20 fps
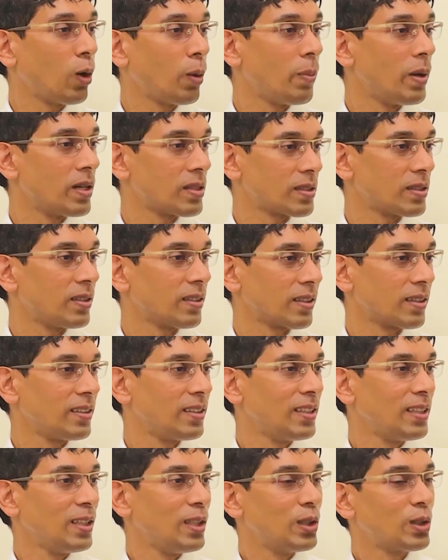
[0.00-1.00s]
berserk.
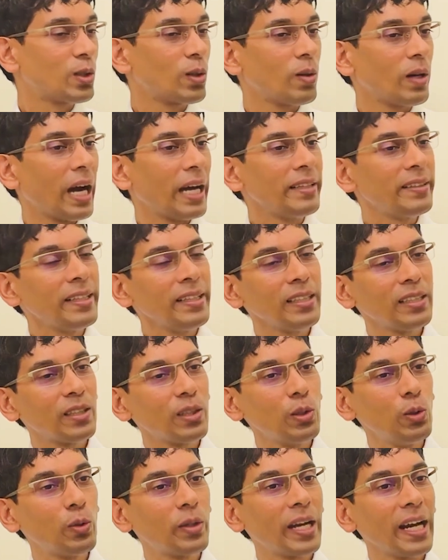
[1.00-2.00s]
So I think
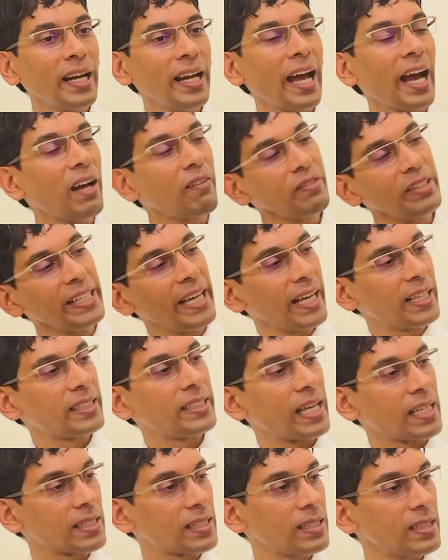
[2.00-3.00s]
you can have the
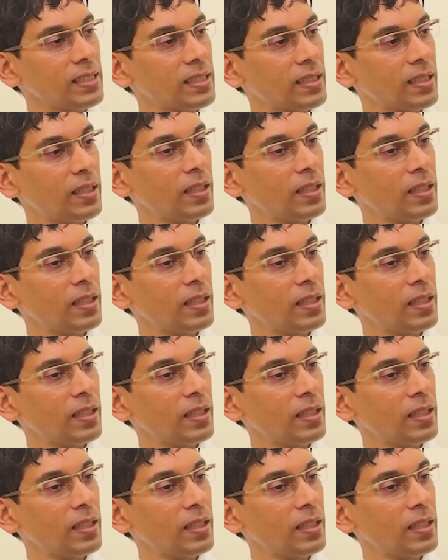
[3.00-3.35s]
excesses.